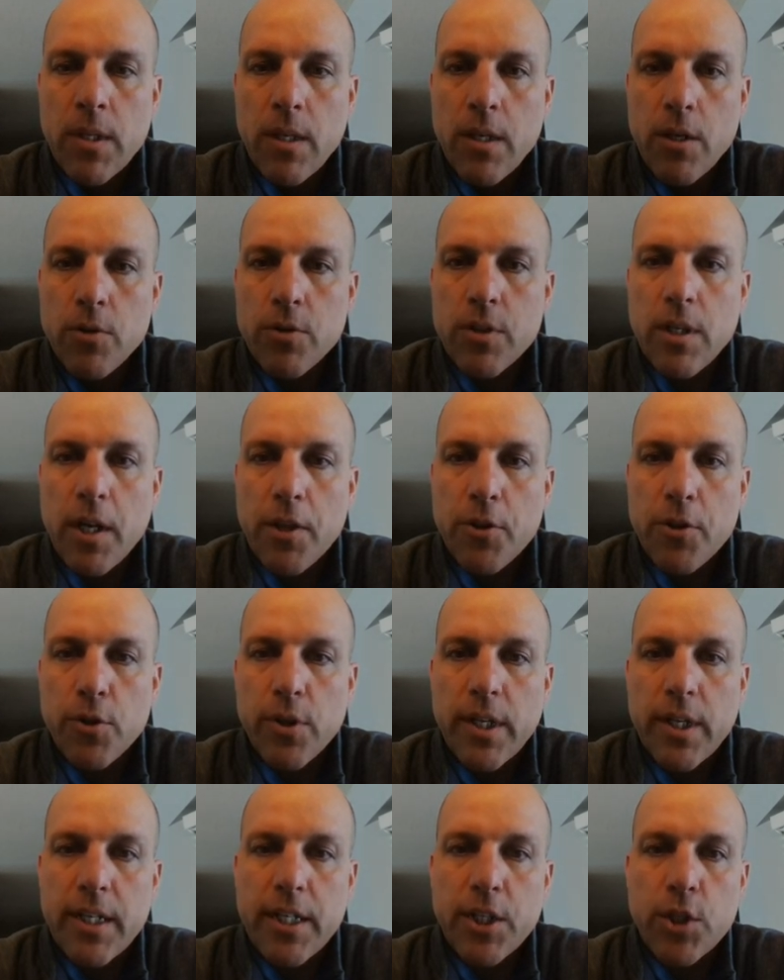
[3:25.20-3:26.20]
Here's another
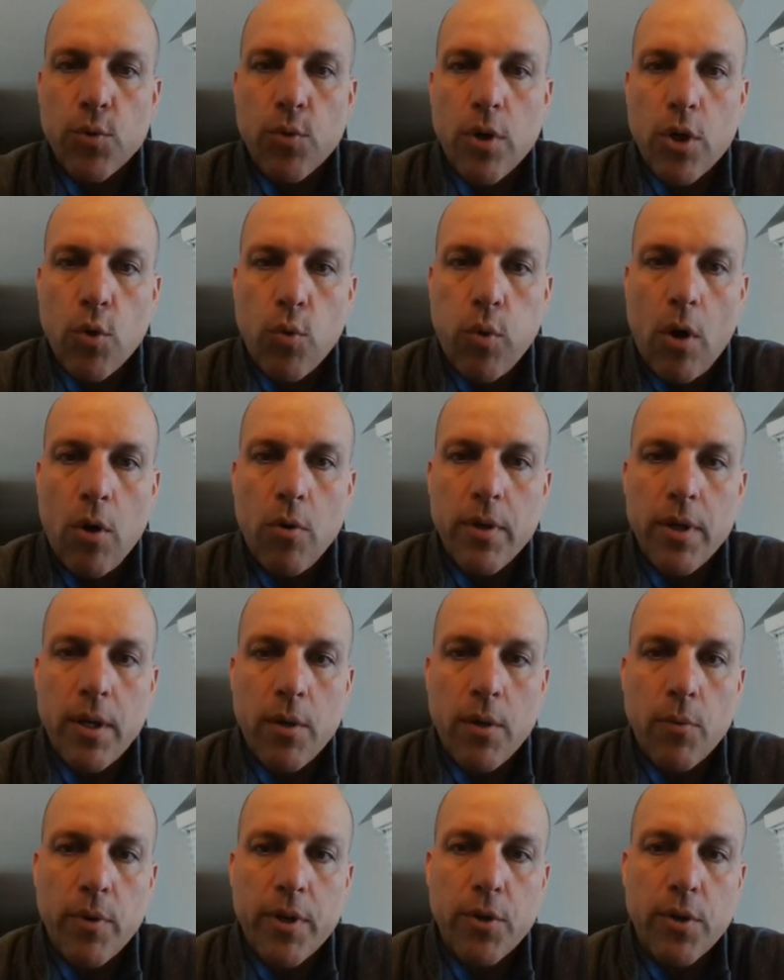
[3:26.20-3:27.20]
lead into a quote.
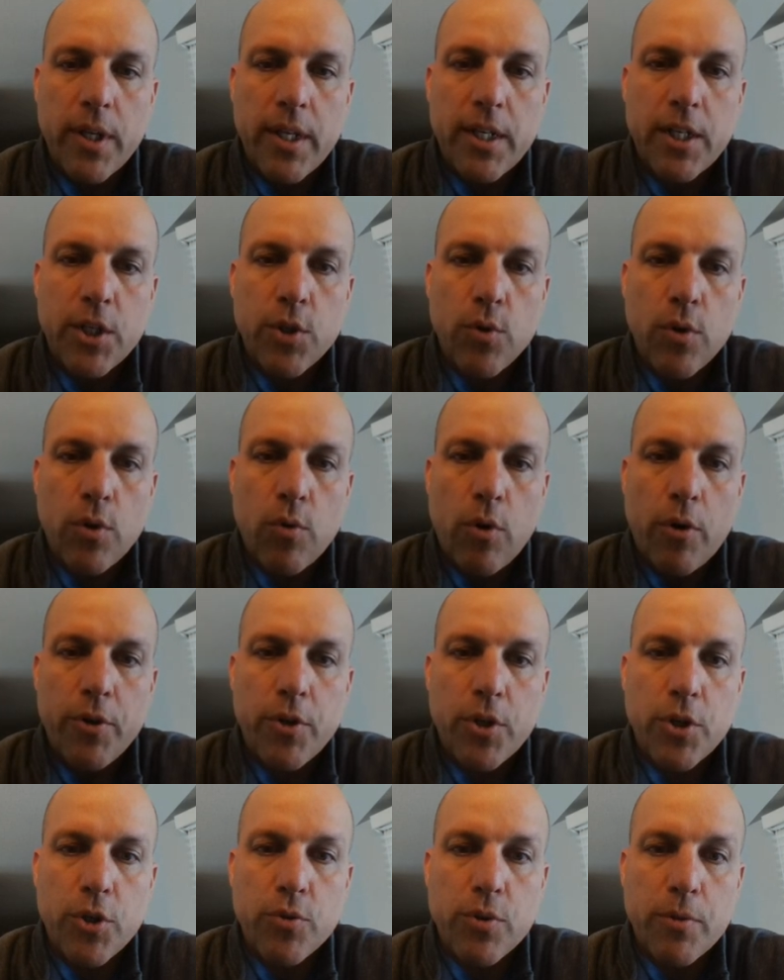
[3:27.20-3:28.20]
And when you lead into a quote,
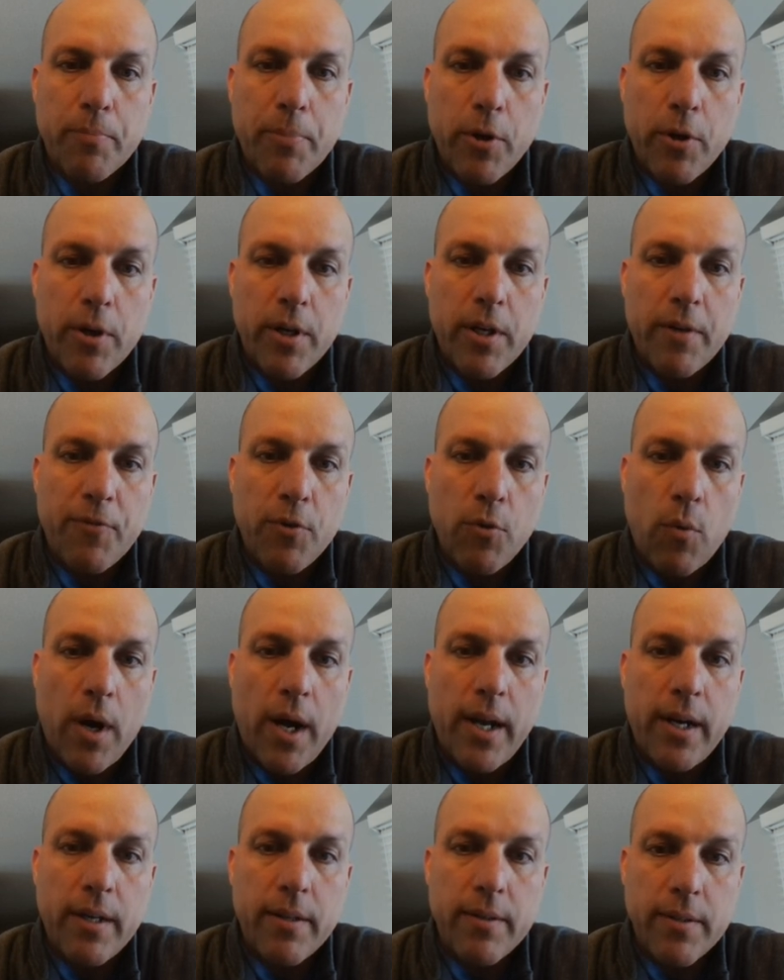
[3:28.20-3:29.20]
you can use a period if you
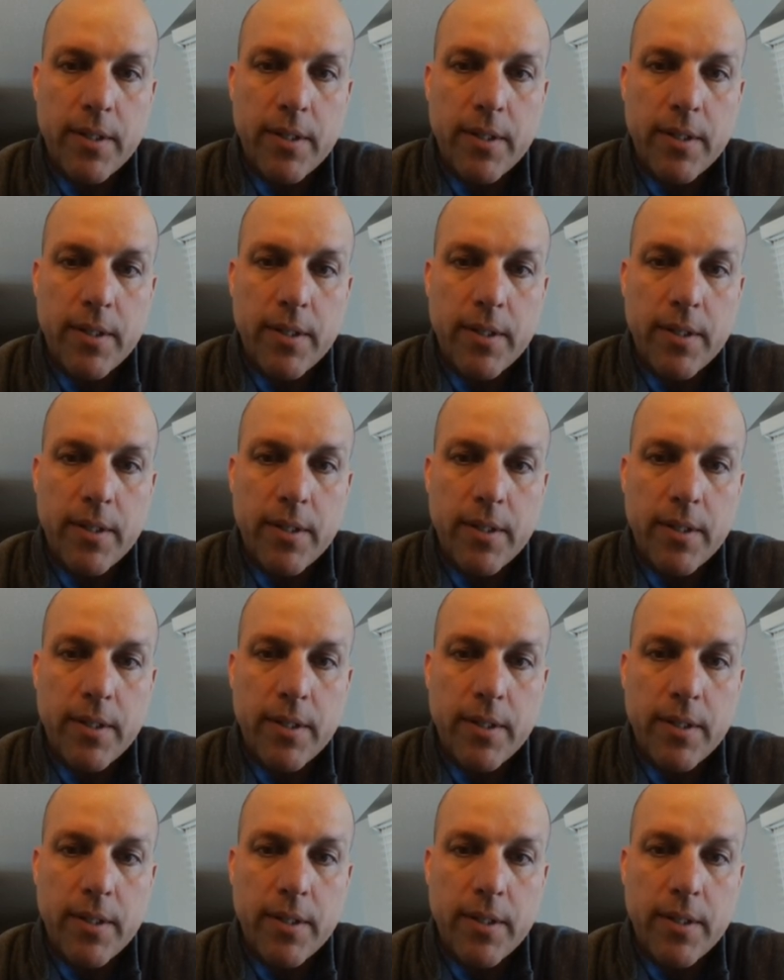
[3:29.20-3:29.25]
want.